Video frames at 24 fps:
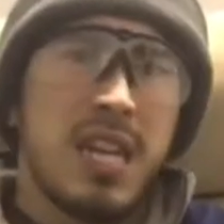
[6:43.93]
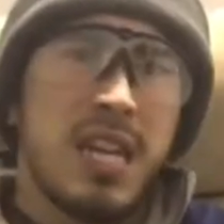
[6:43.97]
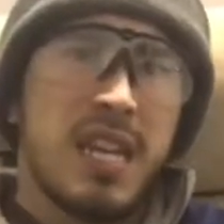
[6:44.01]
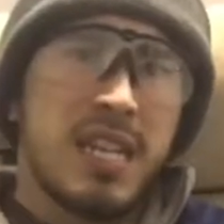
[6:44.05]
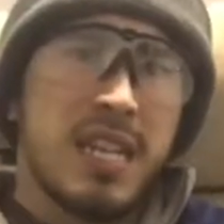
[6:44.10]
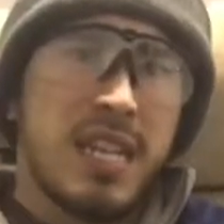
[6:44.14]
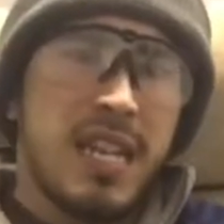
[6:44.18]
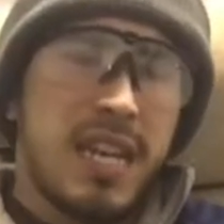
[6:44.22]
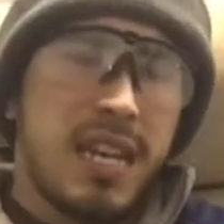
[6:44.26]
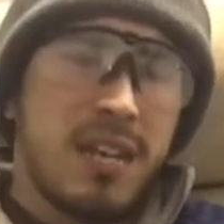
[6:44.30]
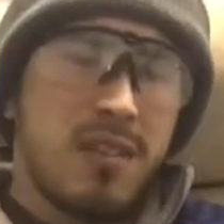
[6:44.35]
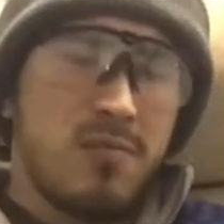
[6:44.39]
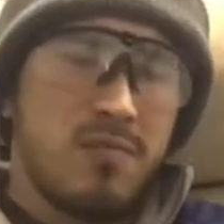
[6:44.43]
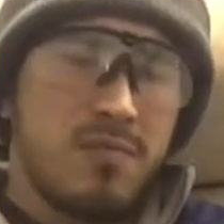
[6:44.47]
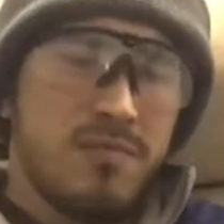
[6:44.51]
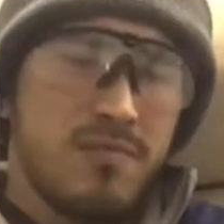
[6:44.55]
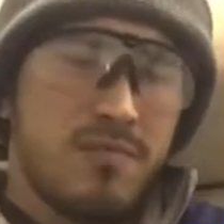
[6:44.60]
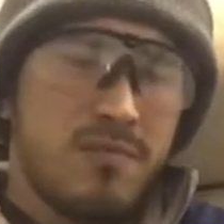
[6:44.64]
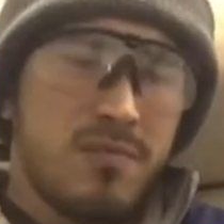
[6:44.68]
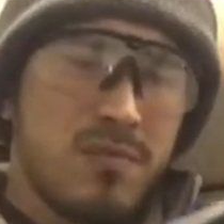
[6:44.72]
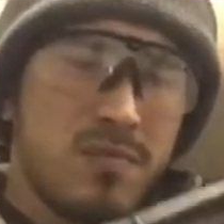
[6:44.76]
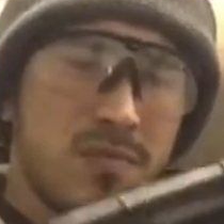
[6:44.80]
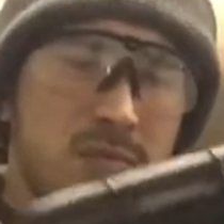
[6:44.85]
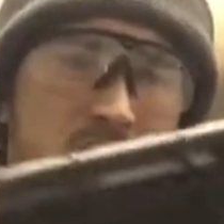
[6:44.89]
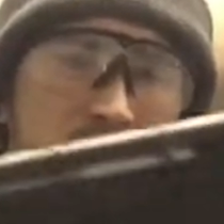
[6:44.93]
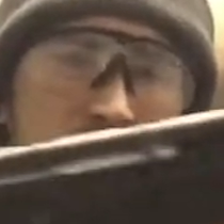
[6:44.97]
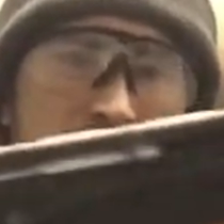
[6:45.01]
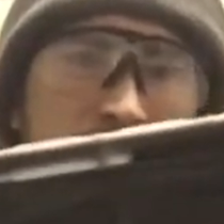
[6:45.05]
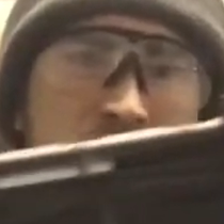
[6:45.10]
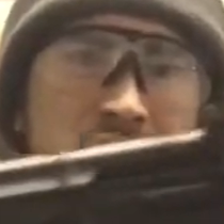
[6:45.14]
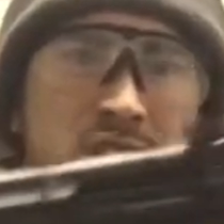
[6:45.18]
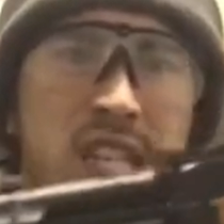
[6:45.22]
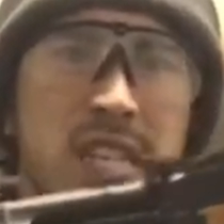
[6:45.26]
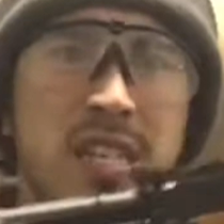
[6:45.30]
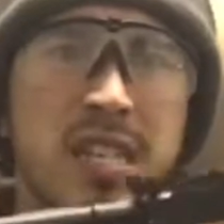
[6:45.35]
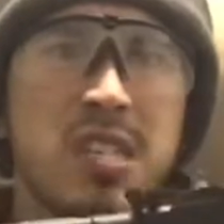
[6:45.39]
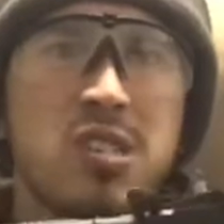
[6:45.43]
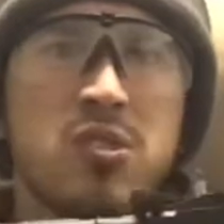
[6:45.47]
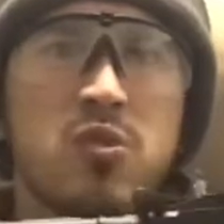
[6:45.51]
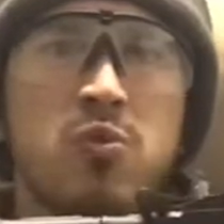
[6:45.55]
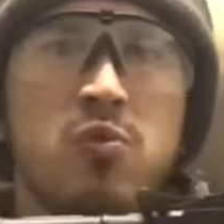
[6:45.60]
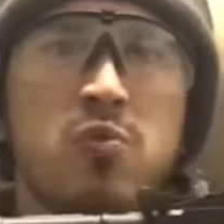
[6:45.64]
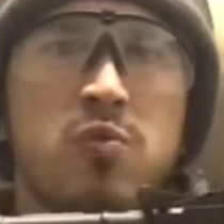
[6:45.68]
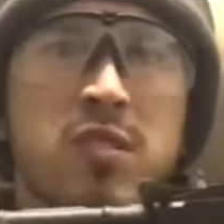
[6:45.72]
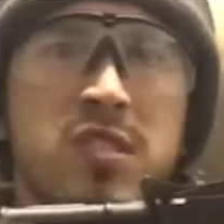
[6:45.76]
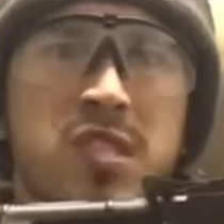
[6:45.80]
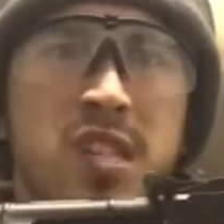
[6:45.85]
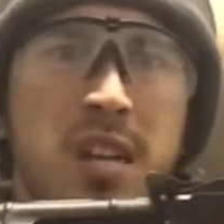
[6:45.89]
Now, you'll see these all
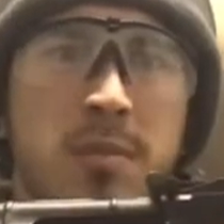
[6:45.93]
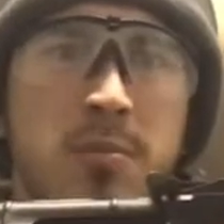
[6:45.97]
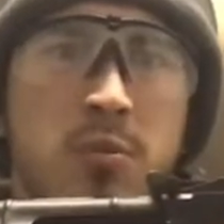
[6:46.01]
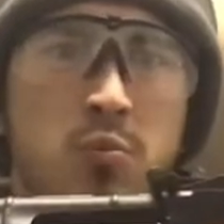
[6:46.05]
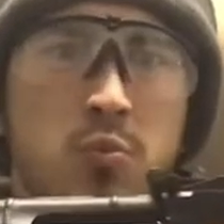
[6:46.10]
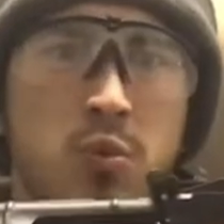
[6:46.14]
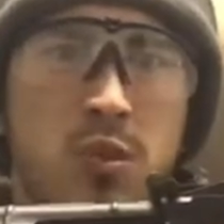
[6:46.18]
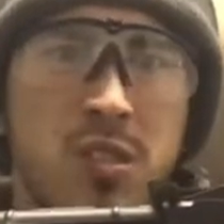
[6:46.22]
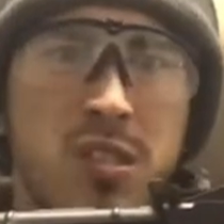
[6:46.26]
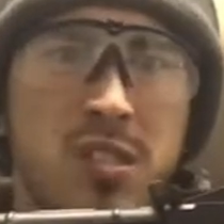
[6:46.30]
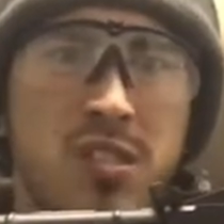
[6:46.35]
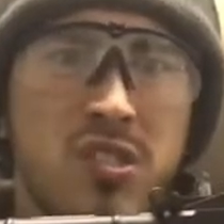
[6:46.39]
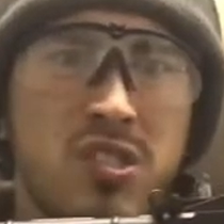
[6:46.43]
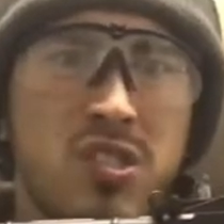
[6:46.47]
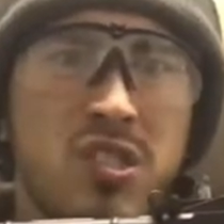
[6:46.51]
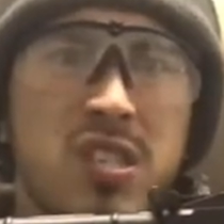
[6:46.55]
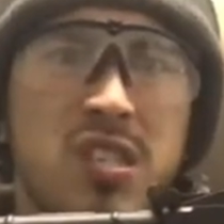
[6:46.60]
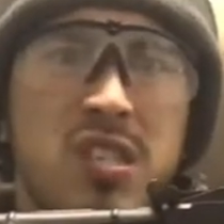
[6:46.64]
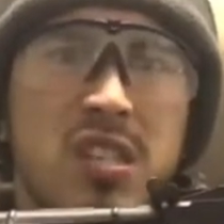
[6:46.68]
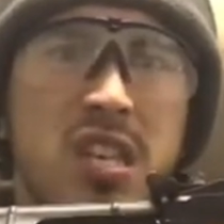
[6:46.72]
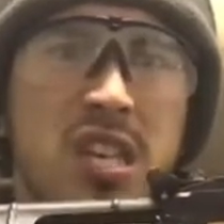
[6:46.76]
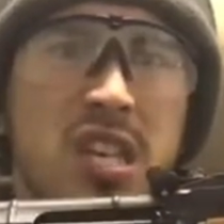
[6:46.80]
the time at Woodlands.